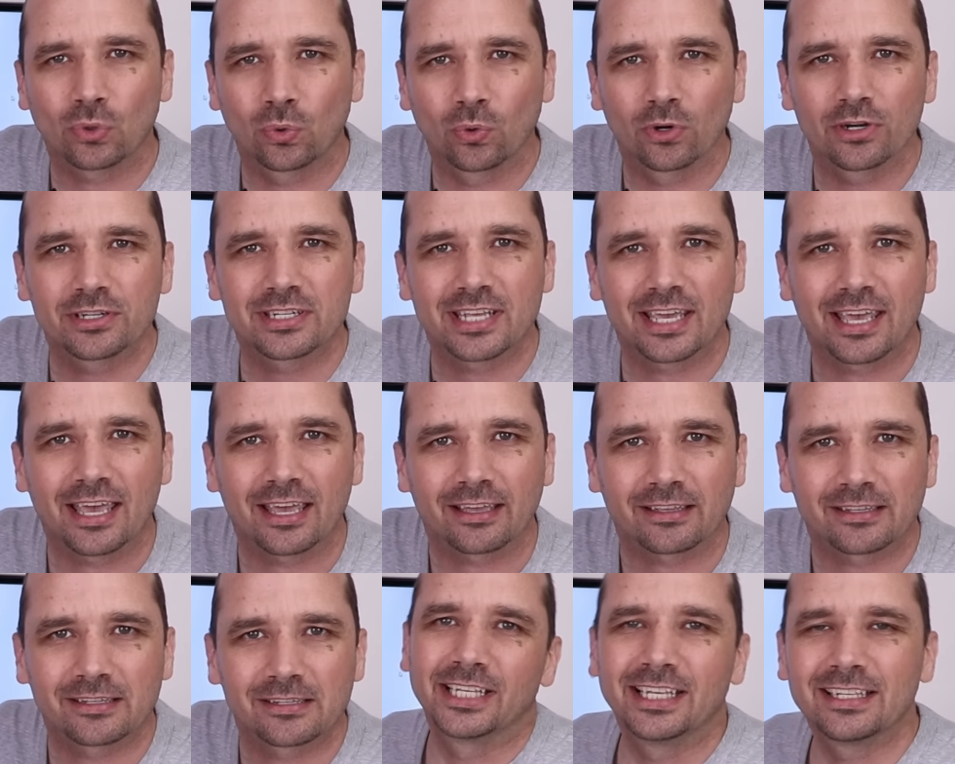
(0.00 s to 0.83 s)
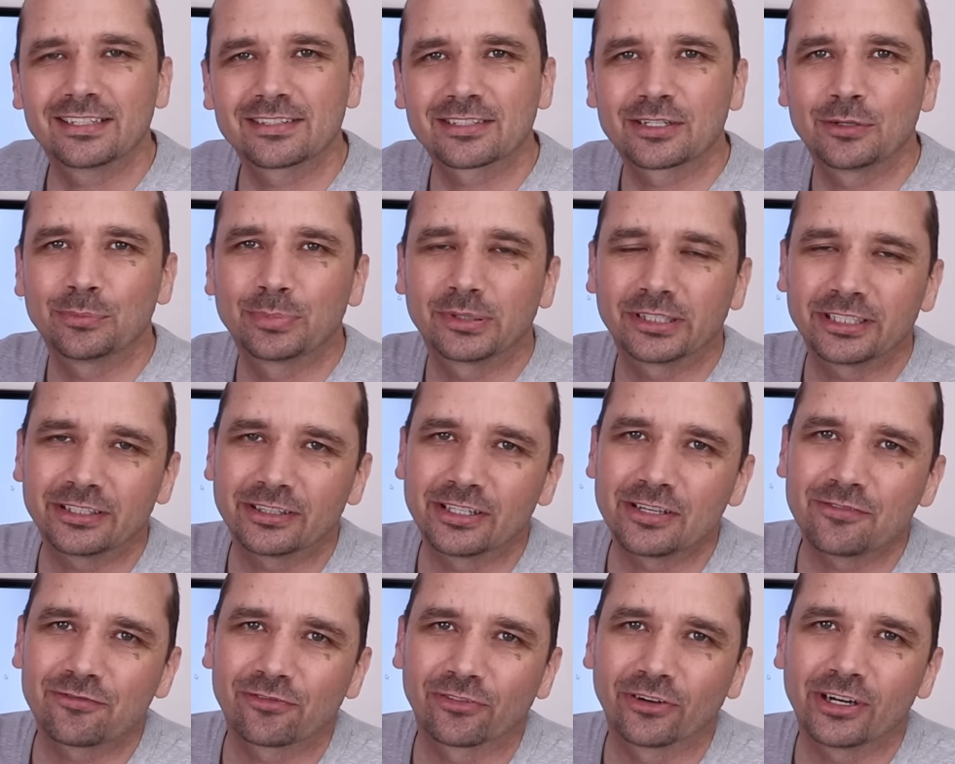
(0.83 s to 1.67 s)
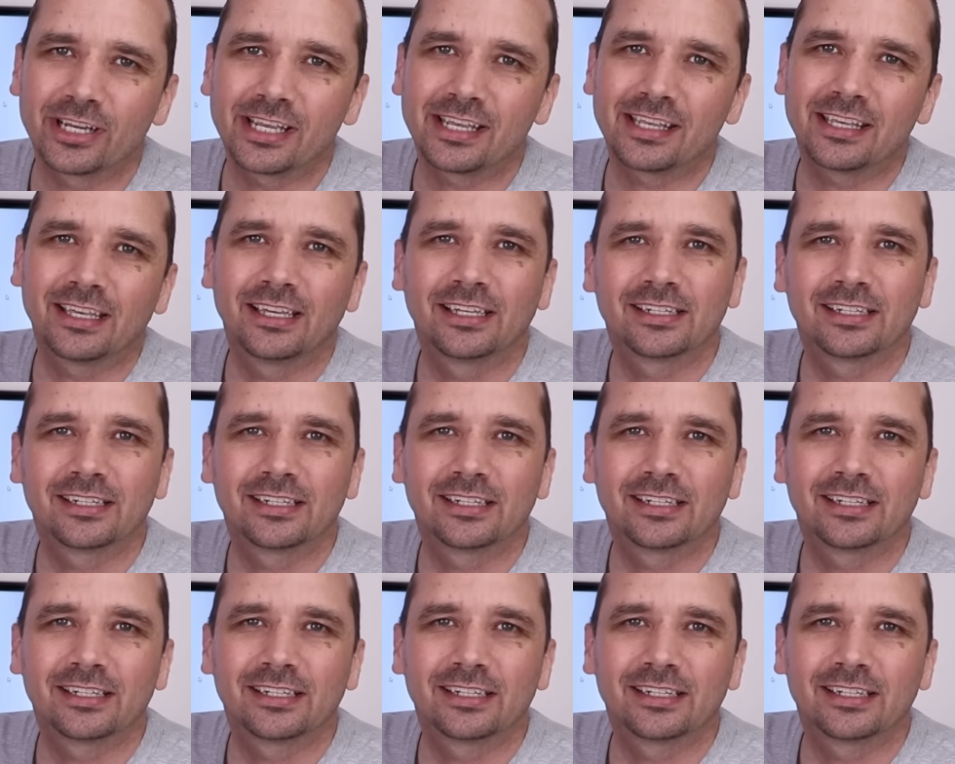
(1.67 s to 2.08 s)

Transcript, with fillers: or tech. It's completely free,